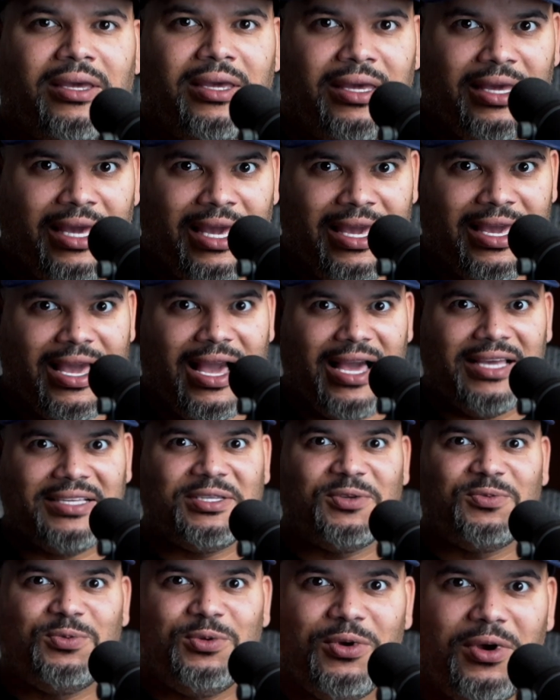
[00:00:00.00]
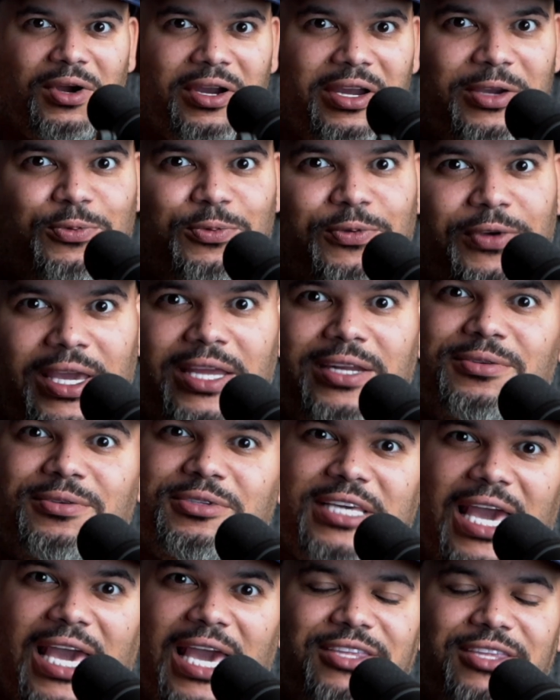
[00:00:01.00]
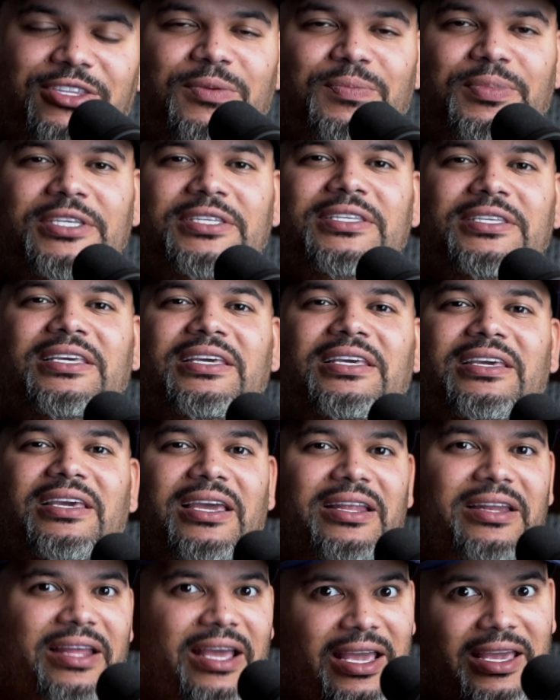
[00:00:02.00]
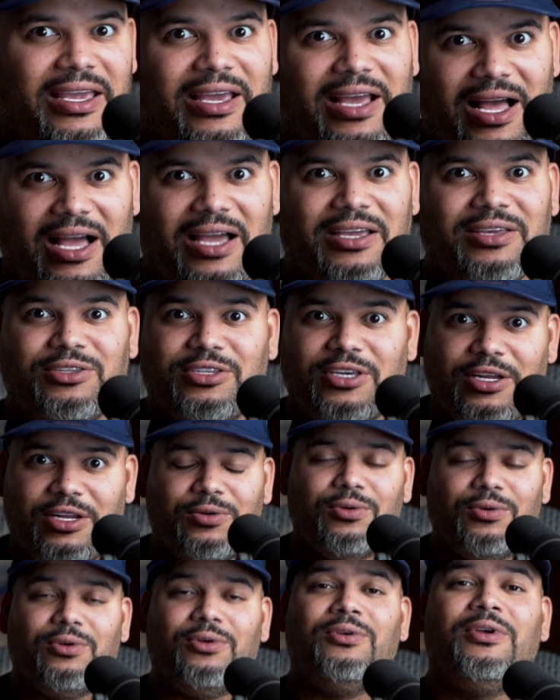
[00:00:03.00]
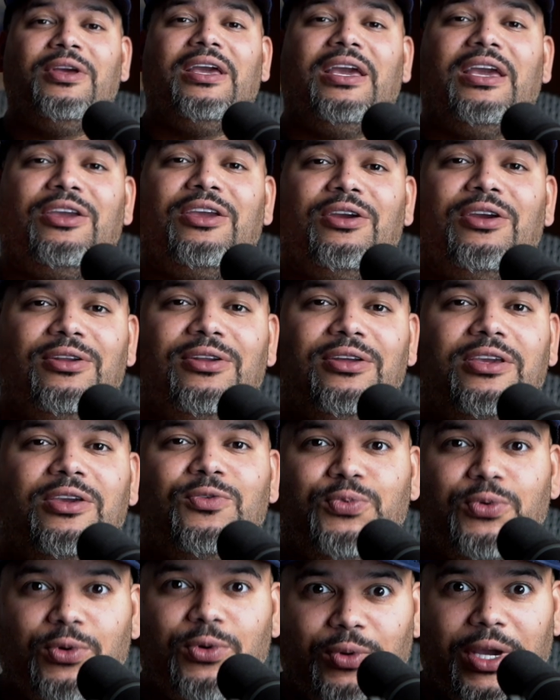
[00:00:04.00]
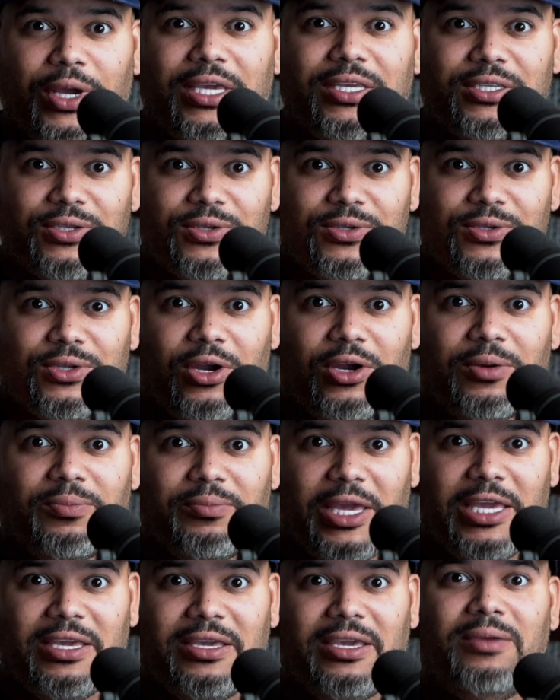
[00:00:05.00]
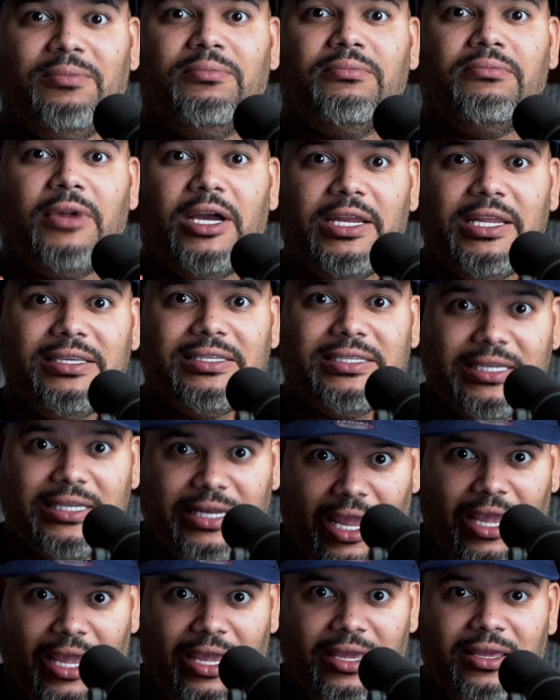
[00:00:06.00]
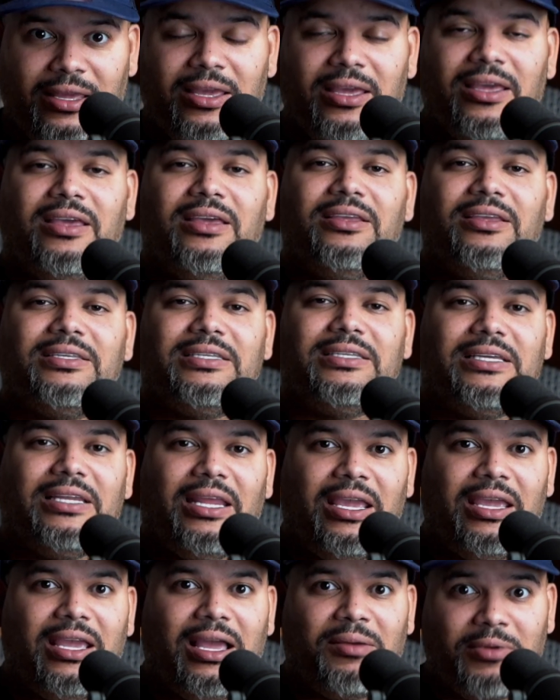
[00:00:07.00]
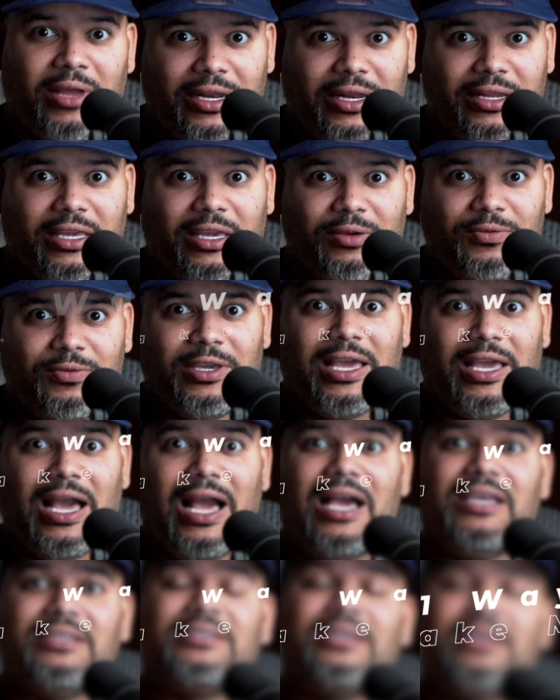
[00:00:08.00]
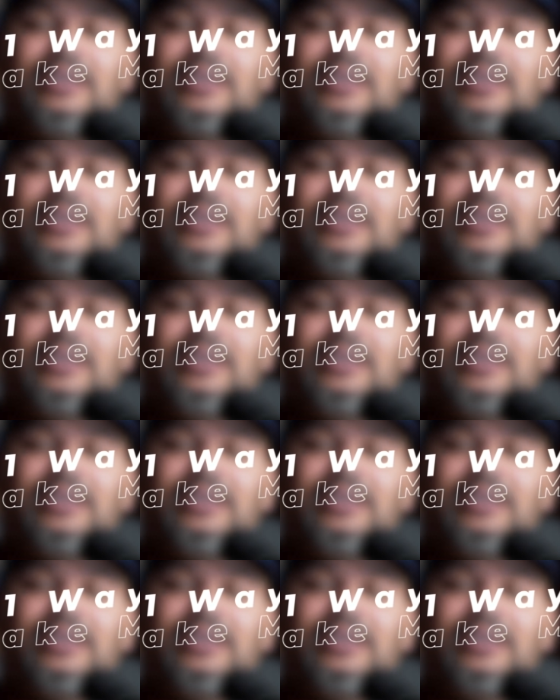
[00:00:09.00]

Hey guys, if you are a fan of ChatGPT and AI in general, and you're looking for ways to start making money today I'm gonna give you guys